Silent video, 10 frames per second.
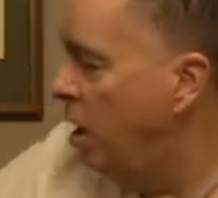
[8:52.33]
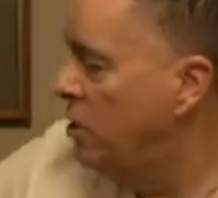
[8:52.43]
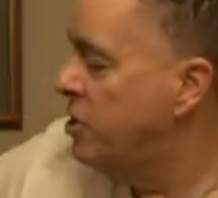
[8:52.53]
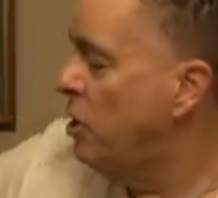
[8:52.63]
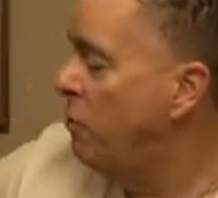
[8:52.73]

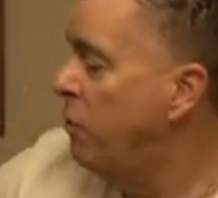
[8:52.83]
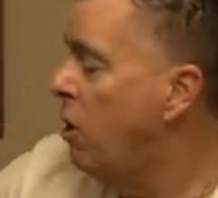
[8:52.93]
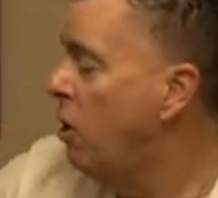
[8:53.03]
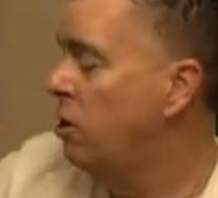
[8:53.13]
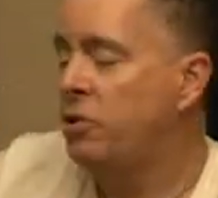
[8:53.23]

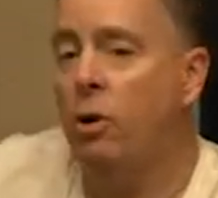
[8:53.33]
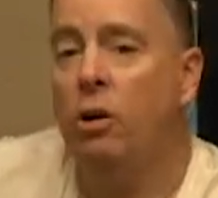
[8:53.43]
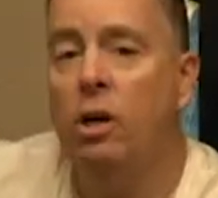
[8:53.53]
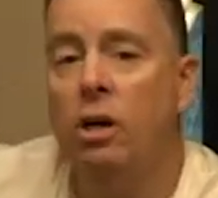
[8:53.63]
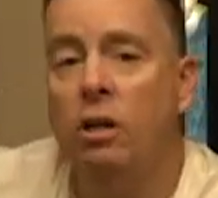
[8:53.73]
far, so
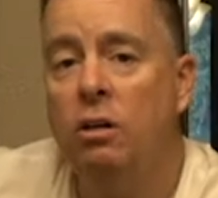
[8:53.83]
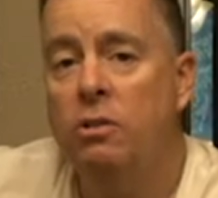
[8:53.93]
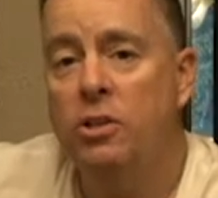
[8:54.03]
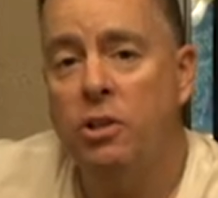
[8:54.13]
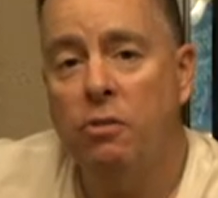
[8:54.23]
good.
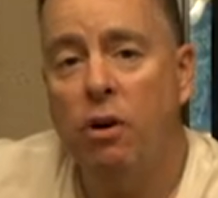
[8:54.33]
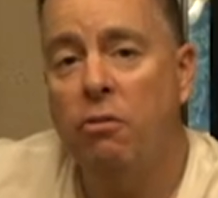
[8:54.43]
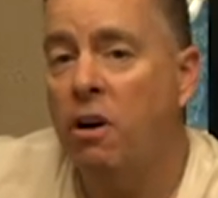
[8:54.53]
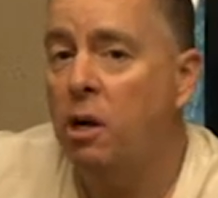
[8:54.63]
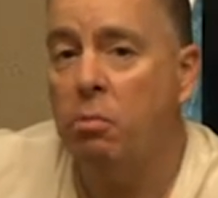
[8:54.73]
So far,
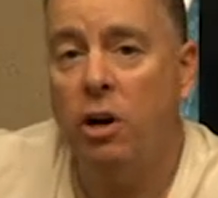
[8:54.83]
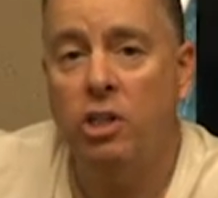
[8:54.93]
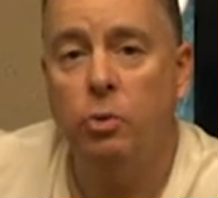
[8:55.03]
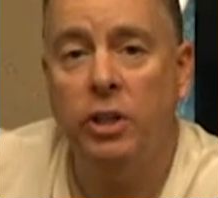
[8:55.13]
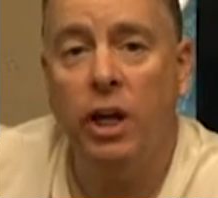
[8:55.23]
very
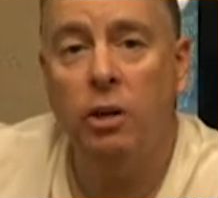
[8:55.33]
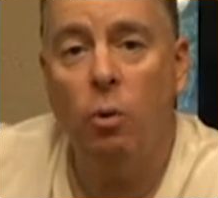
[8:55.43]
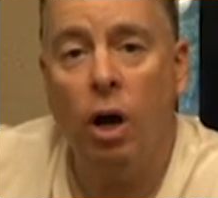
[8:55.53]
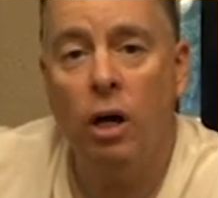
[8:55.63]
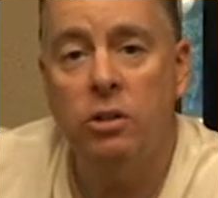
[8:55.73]
impressed with Naked
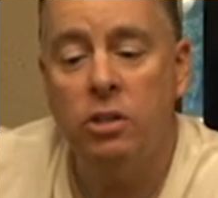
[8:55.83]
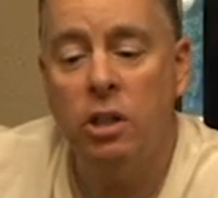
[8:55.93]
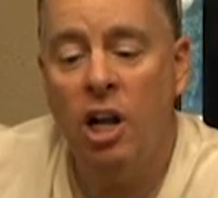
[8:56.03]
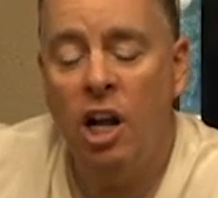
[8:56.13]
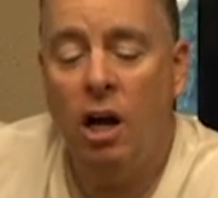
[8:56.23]
Wines.
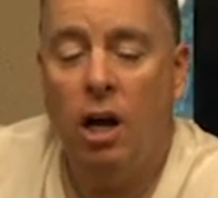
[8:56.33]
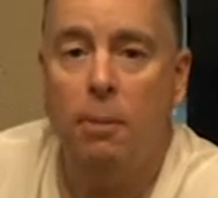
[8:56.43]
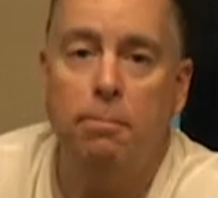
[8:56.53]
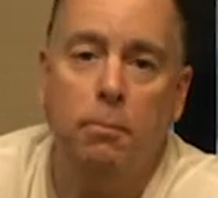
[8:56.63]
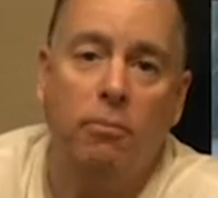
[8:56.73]

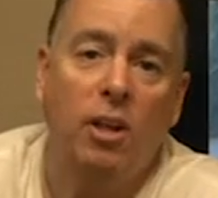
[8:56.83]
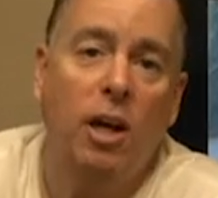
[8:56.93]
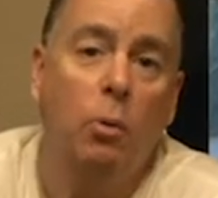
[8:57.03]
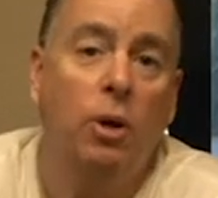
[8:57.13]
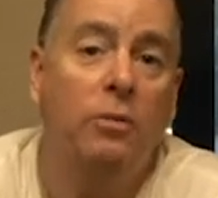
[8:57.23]
I
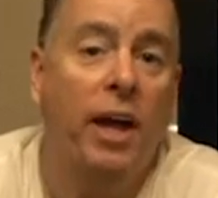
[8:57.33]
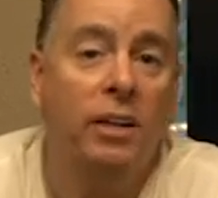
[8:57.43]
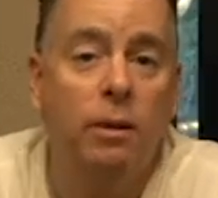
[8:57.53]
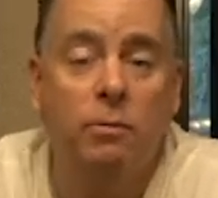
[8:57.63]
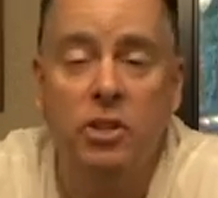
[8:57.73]
want to
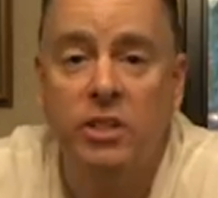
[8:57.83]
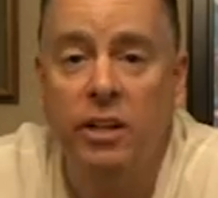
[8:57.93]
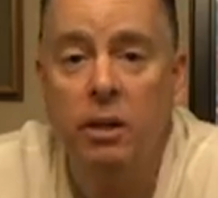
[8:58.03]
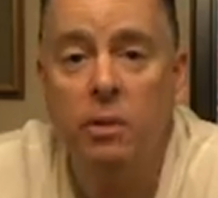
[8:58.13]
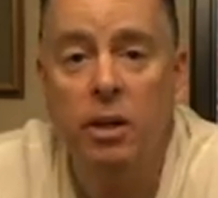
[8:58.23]
thank them for
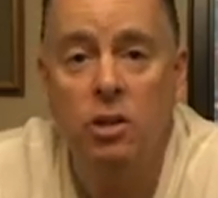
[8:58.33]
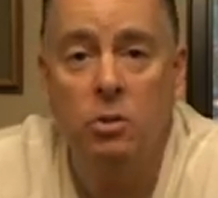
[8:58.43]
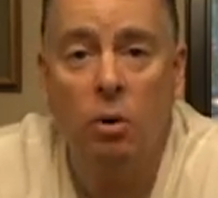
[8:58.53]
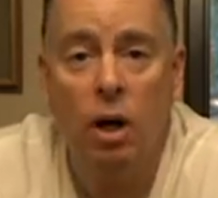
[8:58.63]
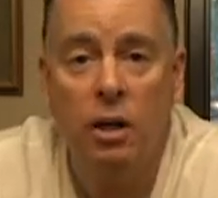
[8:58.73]
sending me these
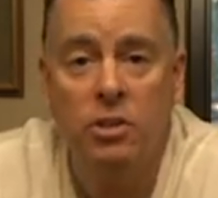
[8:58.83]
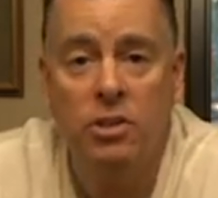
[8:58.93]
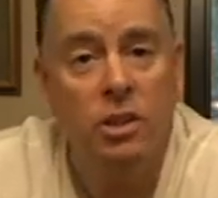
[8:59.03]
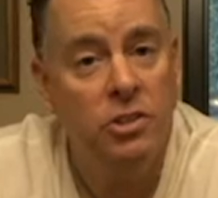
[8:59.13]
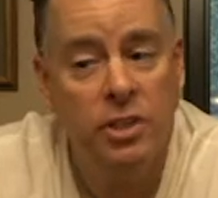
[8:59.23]
wines,
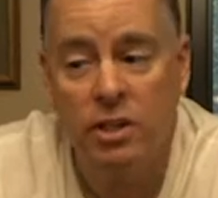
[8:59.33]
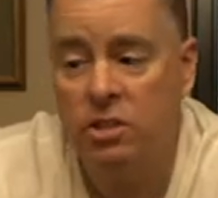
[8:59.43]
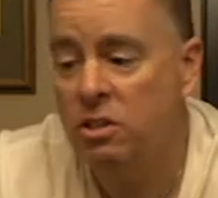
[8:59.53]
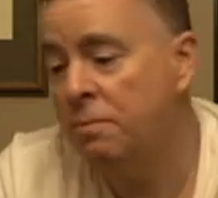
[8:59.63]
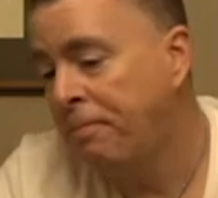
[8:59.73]

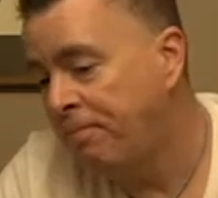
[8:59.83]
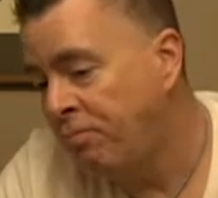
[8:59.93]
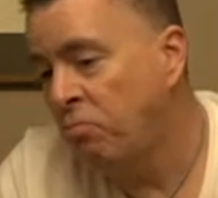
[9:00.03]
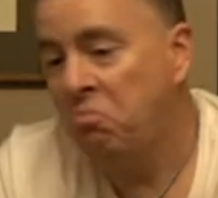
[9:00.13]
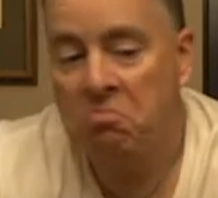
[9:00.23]
6
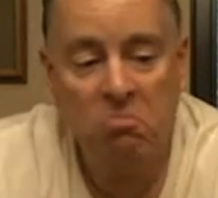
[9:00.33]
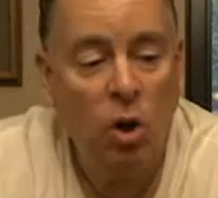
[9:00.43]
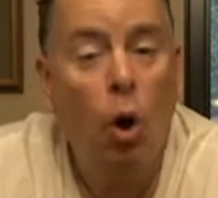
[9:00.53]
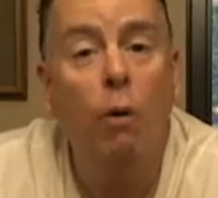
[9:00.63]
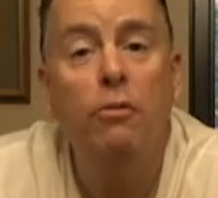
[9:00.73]

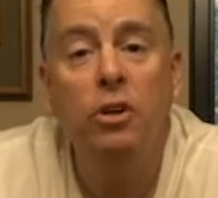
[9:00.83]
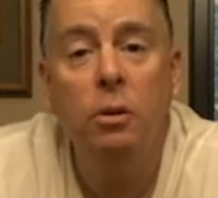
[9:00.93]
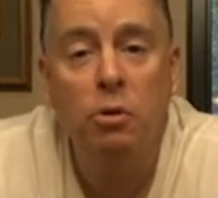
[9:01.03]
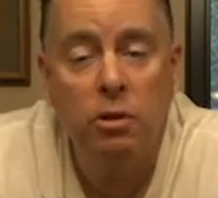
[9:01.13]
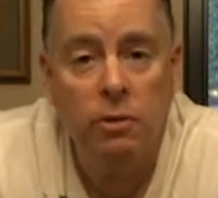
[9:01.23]
hopefully
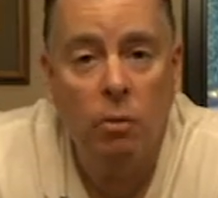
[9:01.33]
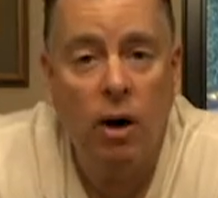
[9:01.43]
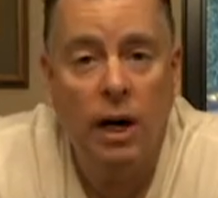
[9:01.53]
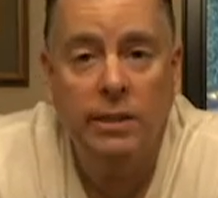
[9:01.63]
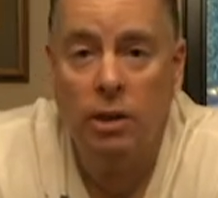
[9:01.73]
beautiful
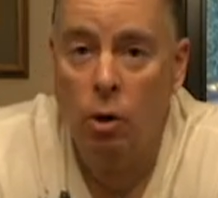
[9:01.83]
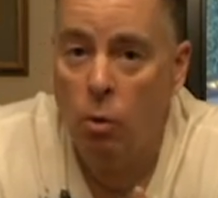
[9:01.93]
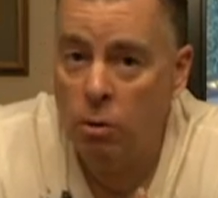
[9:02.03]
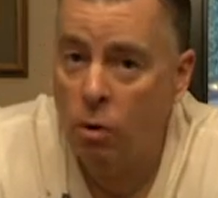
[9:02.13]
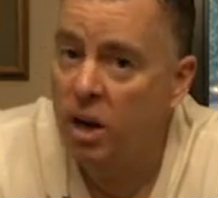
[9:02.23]
wines. I know
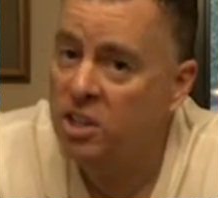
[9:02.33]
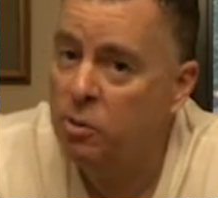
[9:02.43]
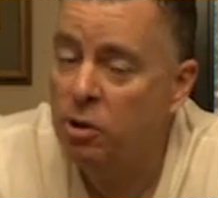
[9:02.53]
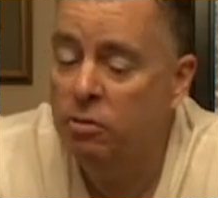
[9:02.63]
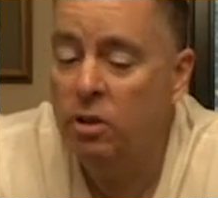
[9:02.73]
one wine is
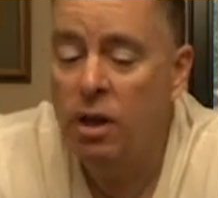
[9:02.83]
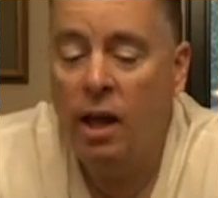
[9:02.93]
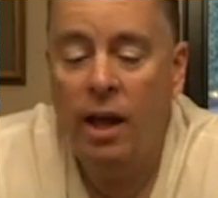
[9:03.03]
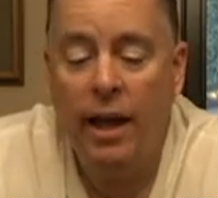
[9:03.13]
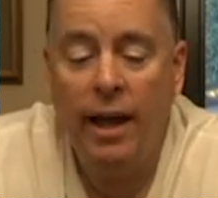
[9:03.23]
beautiful.
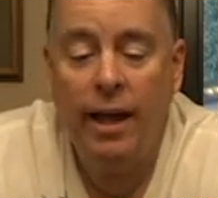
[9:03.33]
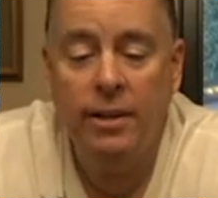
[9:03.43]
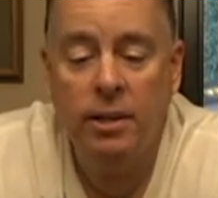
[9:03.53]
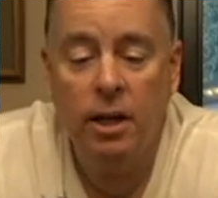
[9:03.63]
And